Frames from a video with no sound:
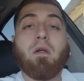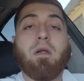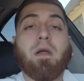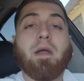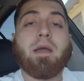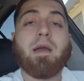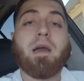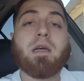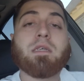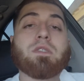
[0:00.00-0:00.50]
All
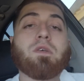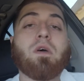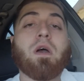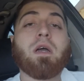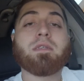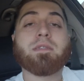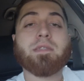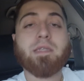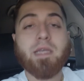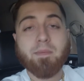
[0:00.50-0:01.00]
right, guys. So
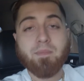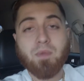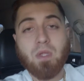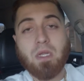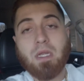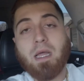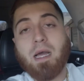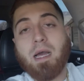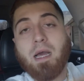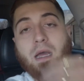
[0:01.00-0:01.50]
I skipped
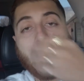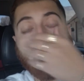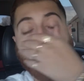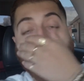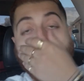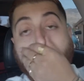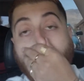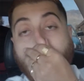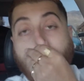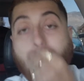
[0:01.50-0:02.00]
a lot.
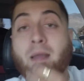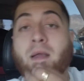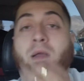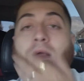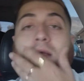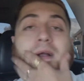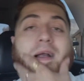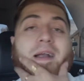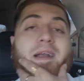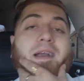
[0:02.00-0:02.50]

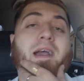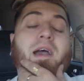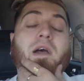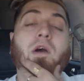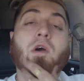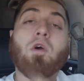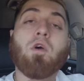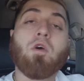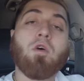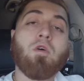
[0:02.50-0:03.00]
I
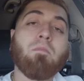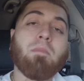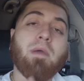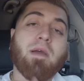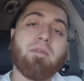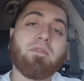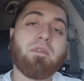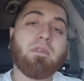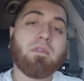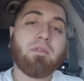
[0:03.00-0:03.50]
got home
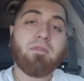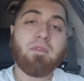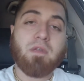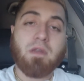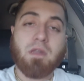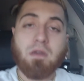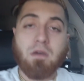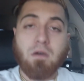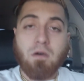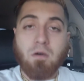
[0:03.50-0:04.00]
after the
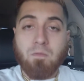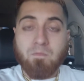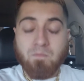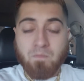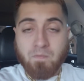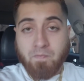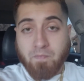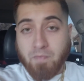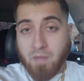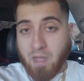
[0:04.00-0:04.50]
video
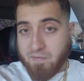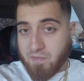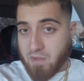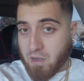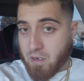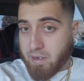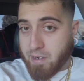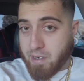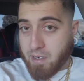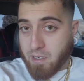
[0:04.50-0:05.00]

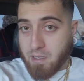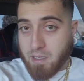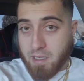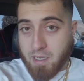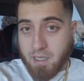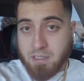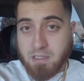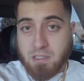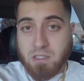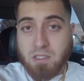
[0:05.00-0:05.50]
after our
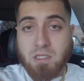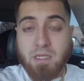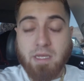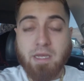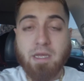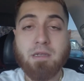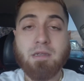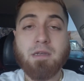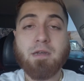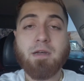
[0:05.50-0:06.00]
haircut
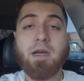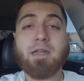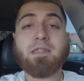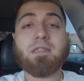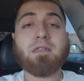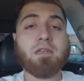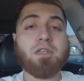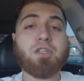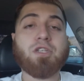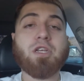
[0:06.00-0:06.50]
and uh, I
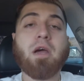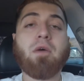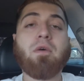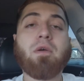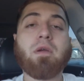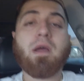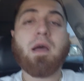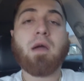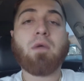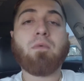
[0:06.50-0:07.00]
took a
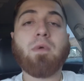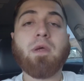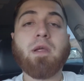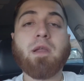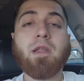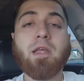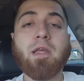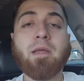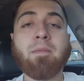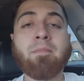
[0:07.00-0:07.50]
shower, got
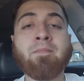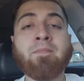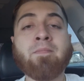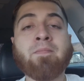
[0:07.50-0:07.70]
ready.